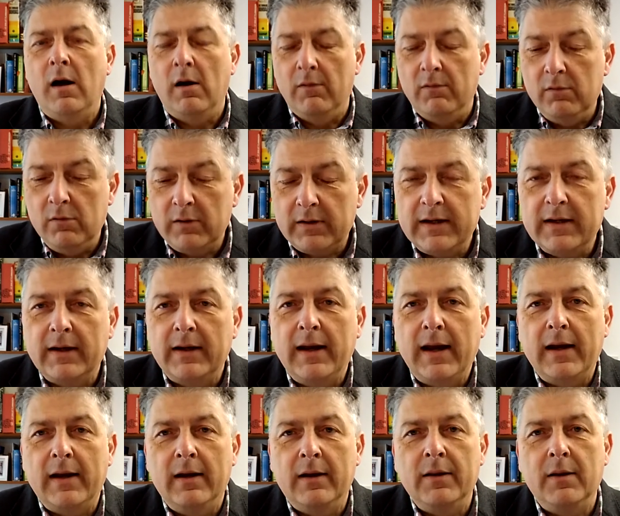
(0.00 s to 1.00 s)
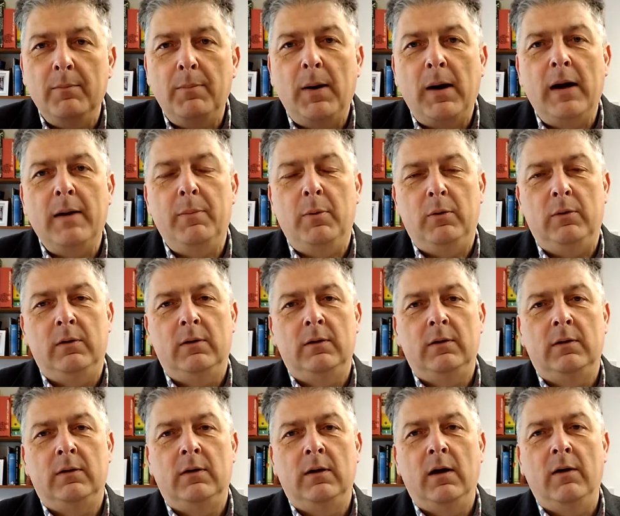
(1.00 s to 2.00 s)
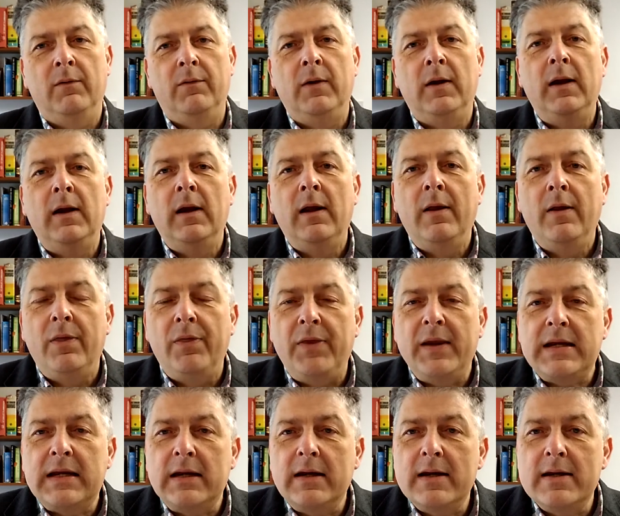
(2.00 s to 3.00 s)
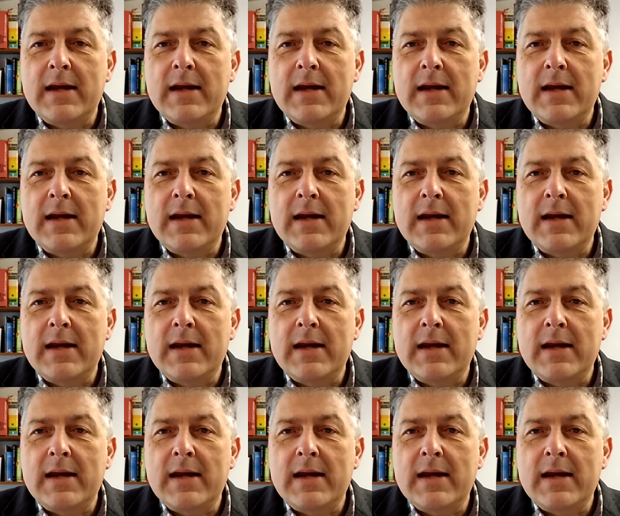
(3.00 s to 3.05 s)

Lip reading: of looking again at the Bible, thinking